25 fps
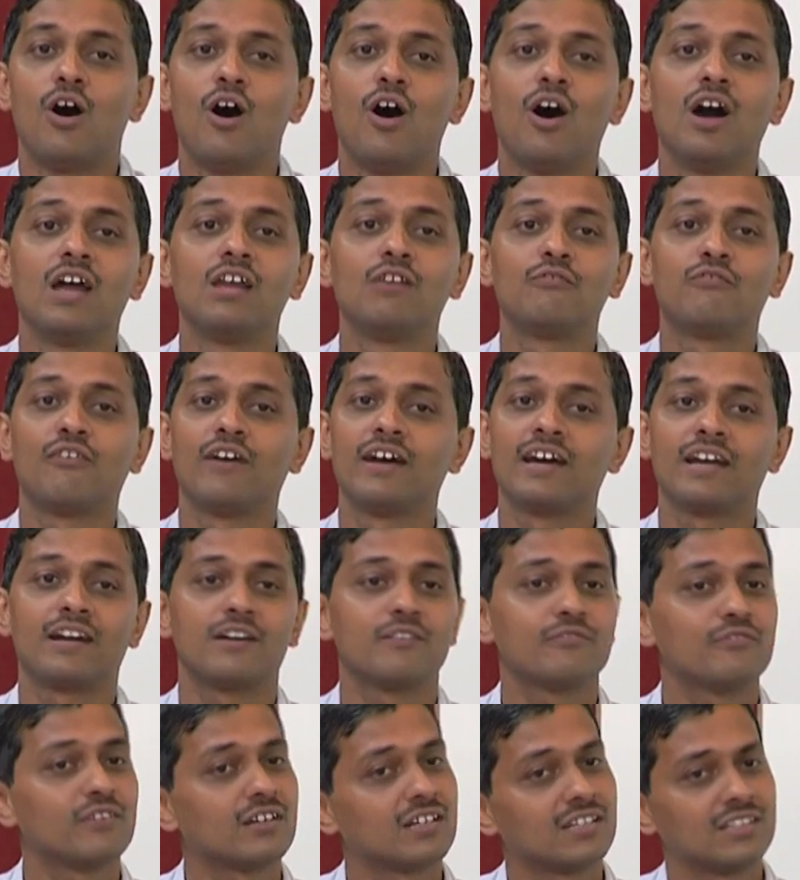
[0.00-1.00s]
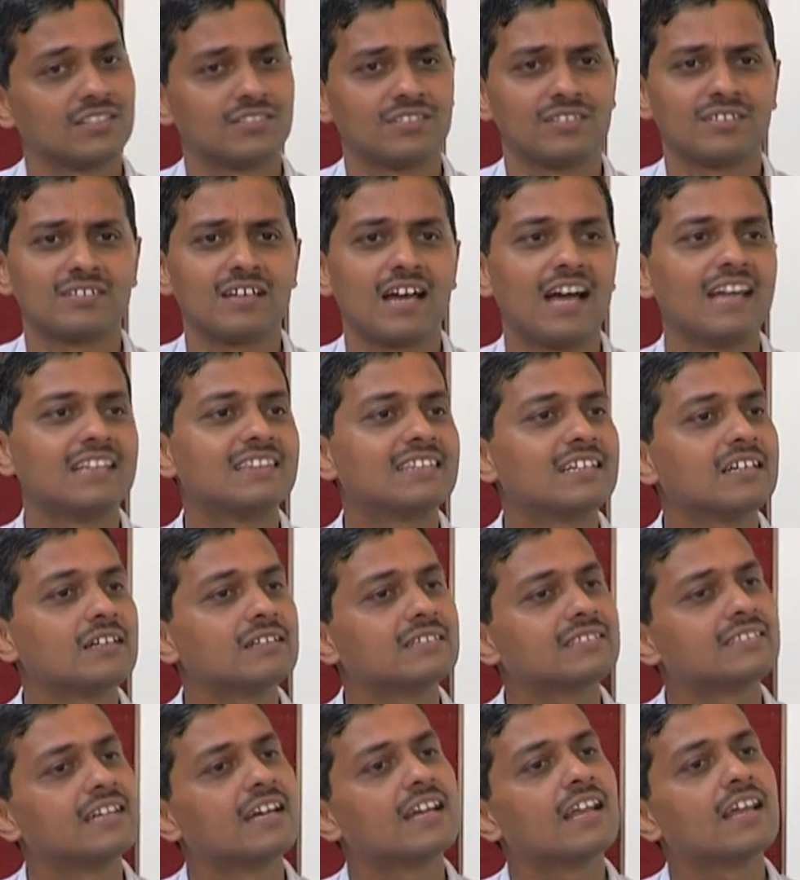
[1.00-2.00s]
oil fired furnaces. I
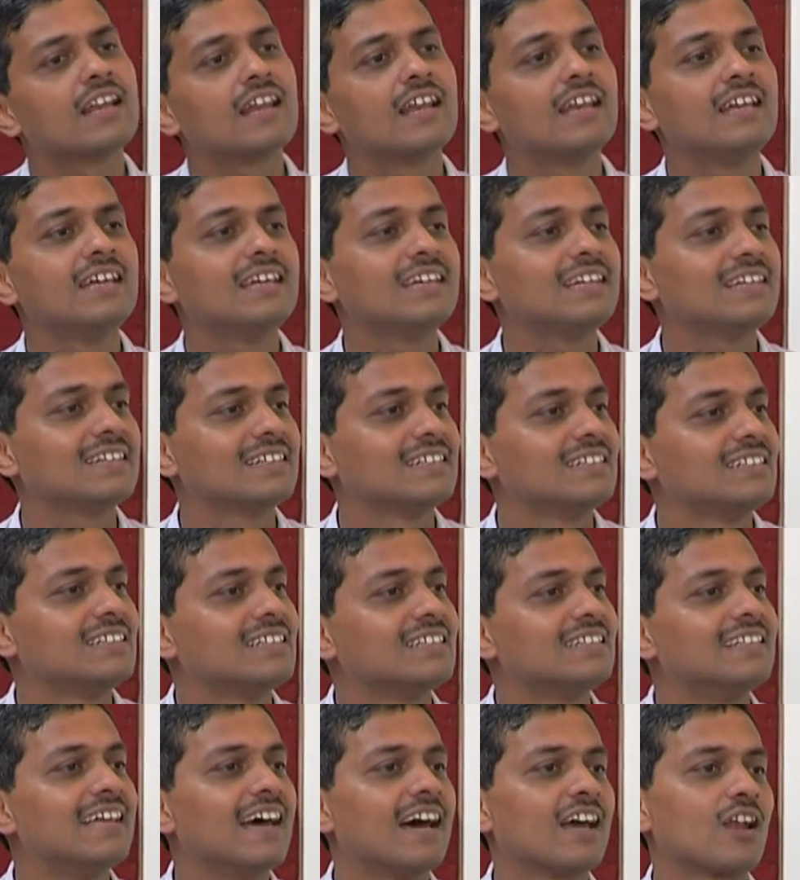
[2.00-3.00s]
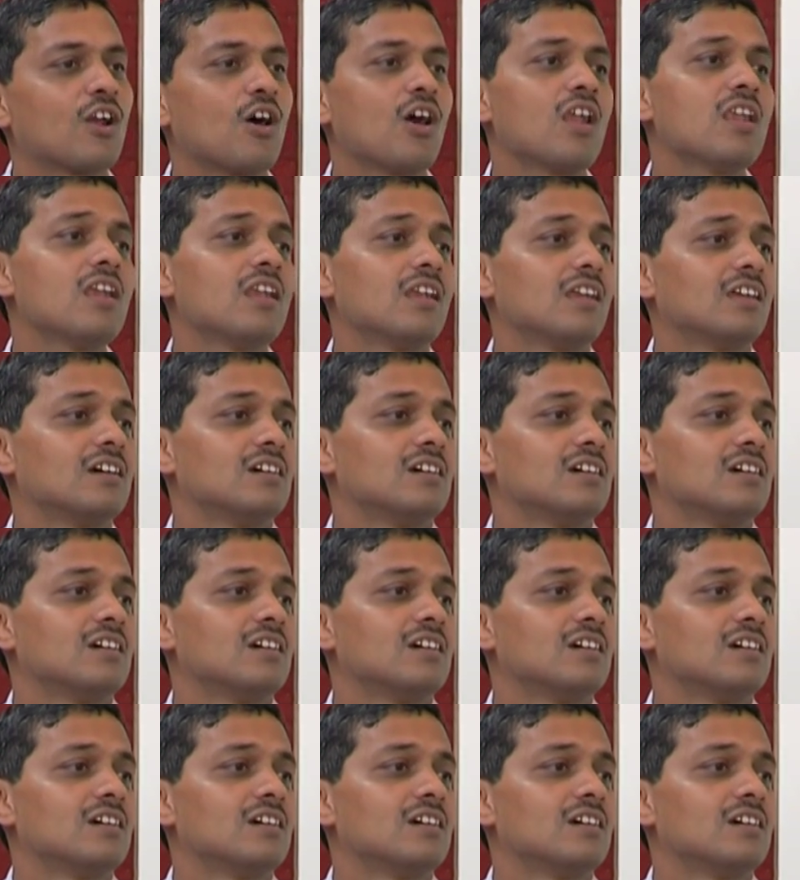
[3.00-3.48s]
think generally they are all